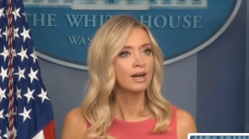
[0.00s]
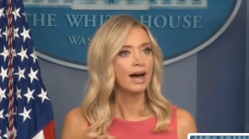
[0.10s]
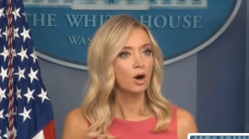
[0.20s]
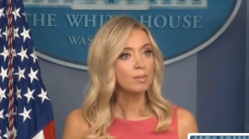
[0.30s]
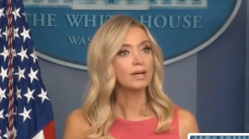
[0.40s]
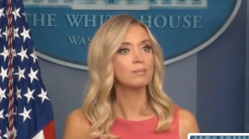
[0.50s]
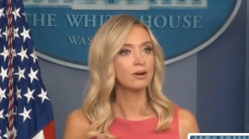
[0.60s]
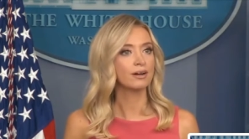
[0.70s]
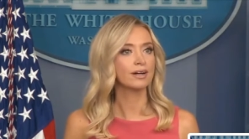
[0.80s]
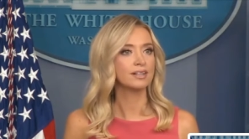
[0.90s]
helping
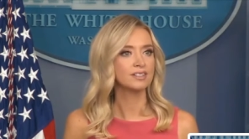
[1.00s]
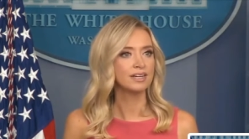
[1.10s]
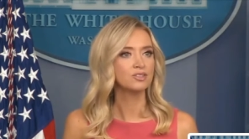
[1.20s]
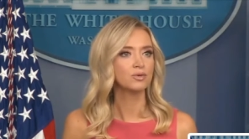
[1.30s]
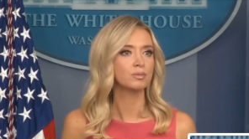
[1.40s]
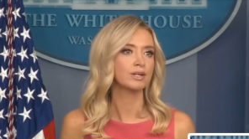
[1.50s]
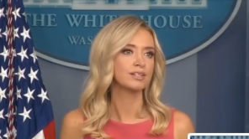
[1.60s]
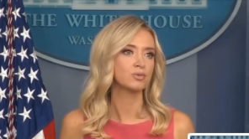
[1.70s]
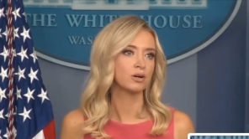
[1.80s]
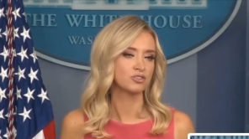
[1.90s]
America to get to a
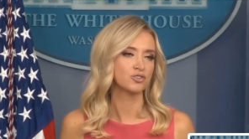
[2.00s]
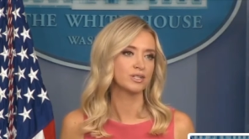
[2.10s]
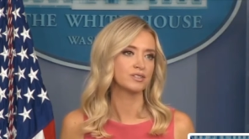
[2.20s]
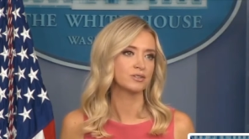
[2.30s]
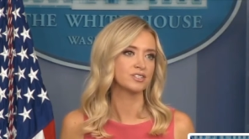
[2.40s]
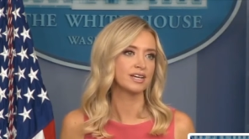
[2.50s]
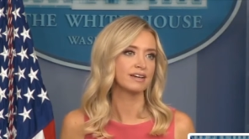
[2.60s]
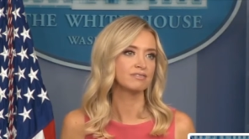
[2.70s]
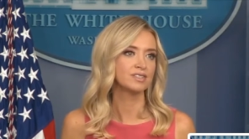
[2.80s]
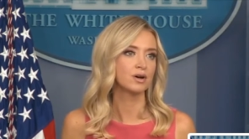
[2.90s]
place where our streets are
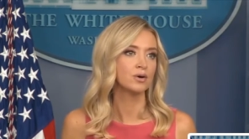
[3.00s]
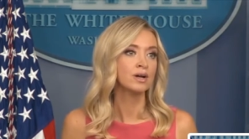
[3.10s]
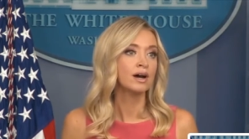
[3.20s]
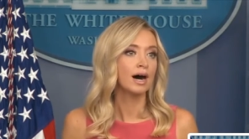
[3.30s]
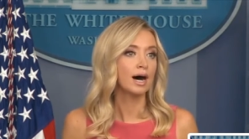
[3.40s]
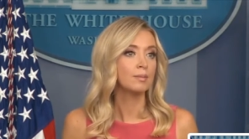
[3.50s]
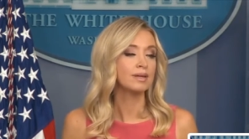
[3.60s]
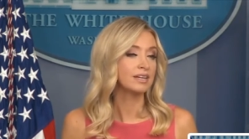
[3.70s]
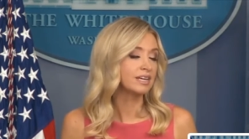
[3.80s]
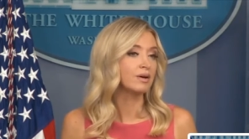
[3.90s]
safe? So um,
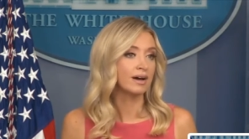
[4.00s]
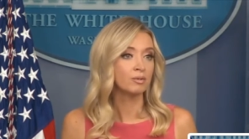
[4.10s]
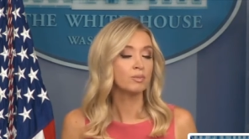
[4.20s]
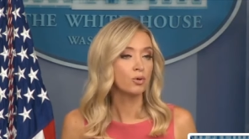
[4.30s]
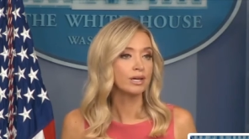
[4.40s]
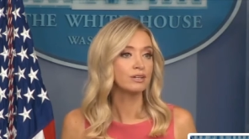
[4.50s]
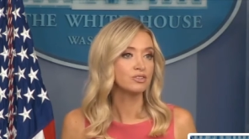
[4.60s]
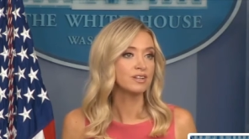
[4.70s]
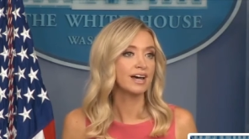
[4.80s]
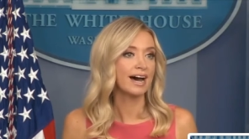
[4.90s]
he, I would point point you
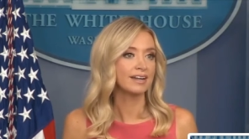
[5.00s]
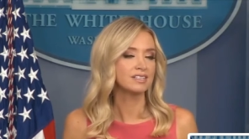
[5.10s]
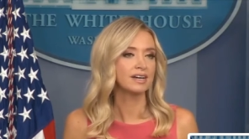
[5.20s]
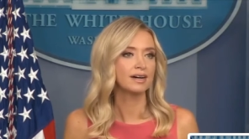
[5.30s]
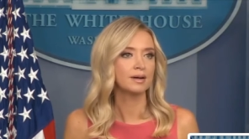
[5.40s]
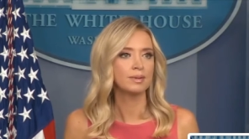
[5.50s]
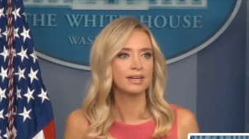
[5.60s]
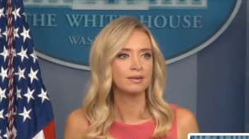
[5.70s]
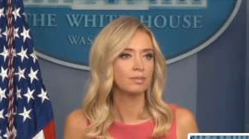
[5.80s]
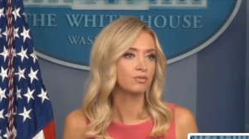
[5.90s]
to that um,
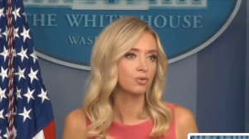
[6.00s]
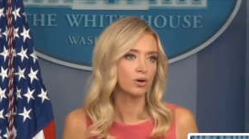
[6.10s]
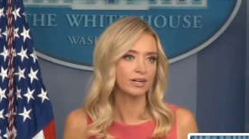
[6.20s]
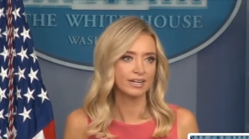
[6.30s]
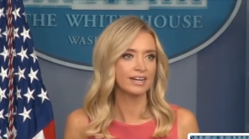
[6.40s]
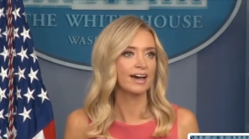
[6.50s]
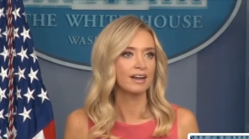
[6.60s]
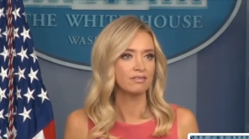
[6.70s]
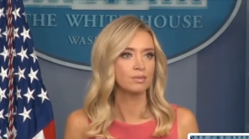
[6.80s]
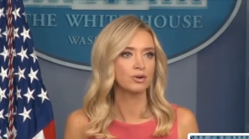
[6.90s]
and before getting ahead
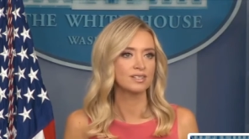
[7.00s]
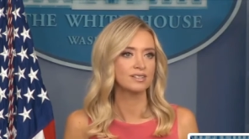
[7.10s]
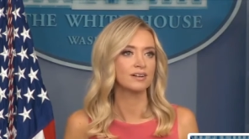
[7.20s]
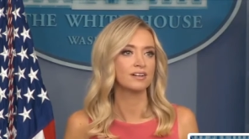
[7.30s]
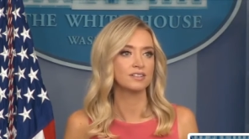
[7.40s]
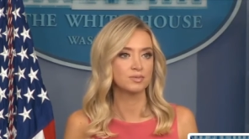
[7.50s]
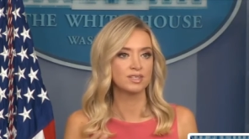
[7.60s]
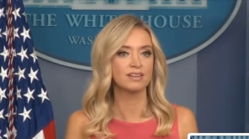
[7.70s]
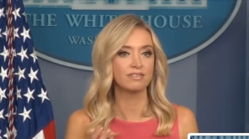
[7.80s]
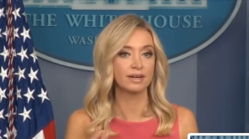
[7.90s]
of the president on a
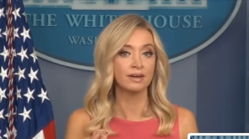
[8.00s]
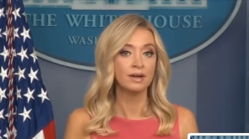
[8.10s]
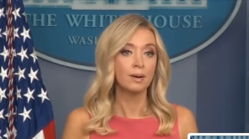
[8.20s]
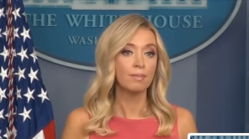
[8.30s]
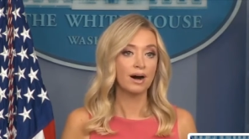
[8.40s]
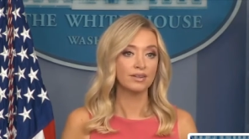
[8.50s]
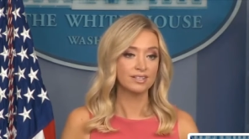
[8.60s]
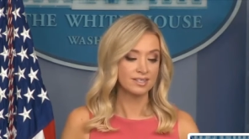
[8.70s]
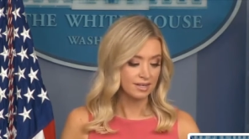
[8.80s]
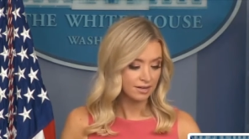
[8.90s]
specific
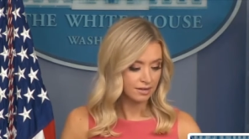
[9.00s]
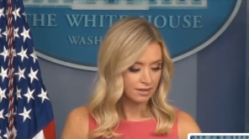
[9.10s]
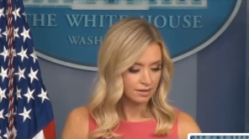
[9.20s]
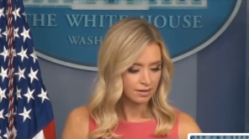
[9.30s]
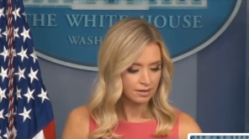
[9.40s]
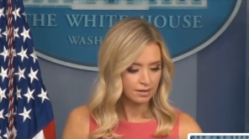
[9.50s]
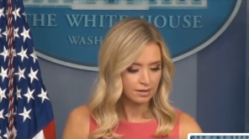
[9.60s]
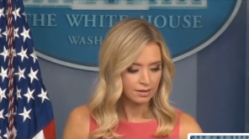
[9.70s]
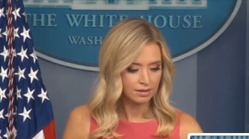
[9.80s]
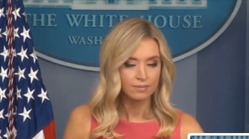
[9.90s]
policy. Yeah, can I ask a
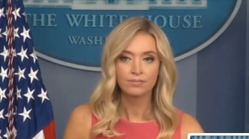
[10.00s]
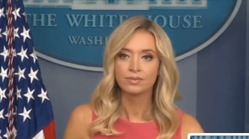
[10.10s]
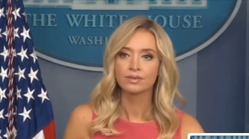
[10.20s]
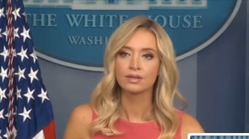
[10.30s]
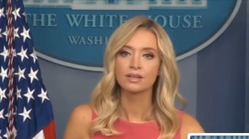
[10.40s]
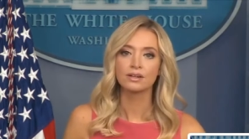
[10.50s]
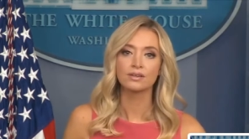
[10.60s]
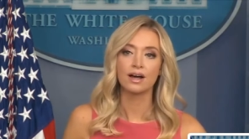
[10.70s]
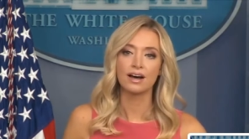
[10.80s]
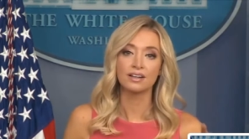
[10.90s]
follow-up to that?
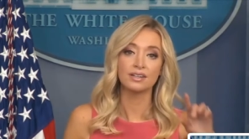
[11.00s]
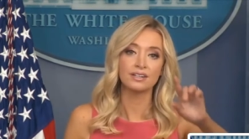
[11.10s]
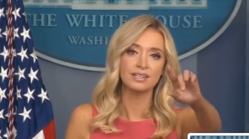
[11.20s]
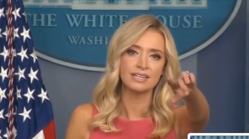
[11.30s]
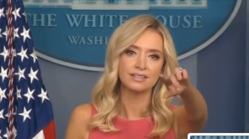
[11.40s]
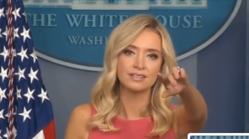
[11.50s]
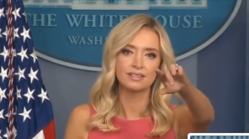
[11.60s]
Uh,